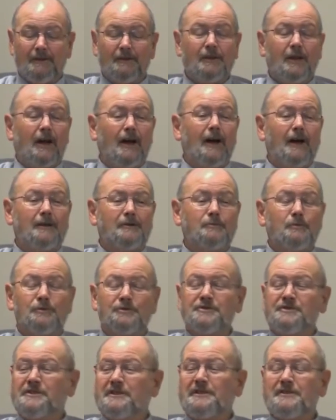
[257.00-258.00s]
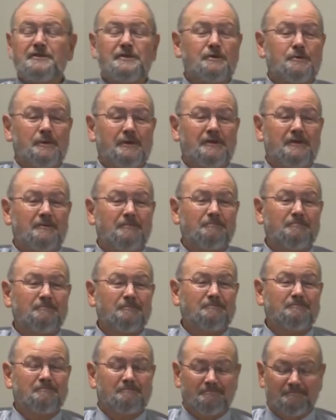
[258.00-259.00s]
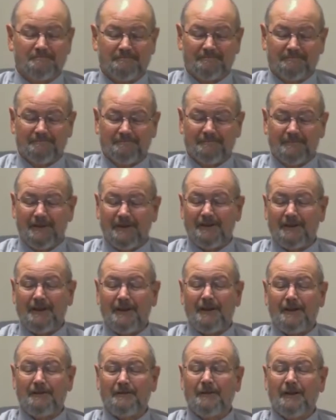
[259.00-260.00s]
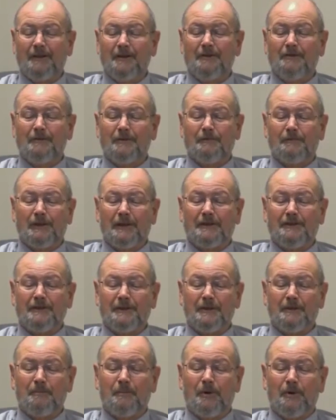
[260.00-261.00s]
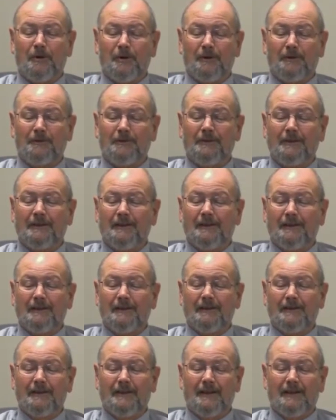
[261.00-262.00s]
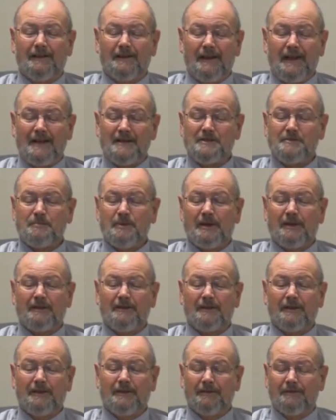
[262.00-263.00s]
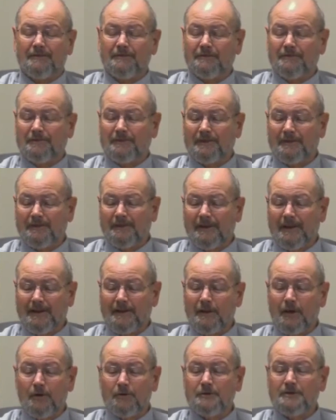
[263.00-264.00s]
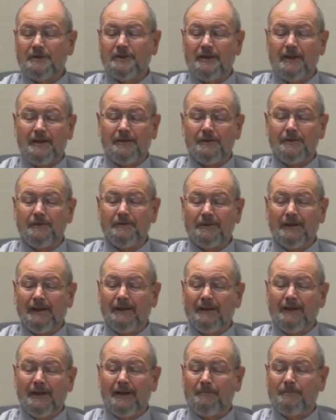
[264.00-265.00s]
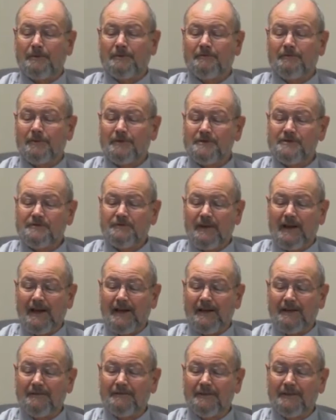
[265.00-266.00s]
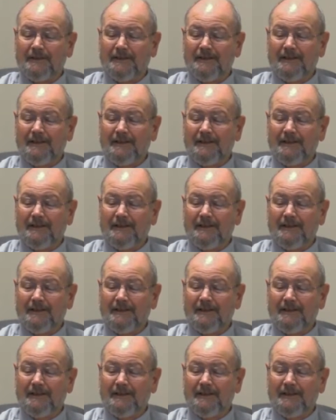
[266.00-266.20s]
God will see to it. Again, reflecting upon the aspect of they go together up in verse 5.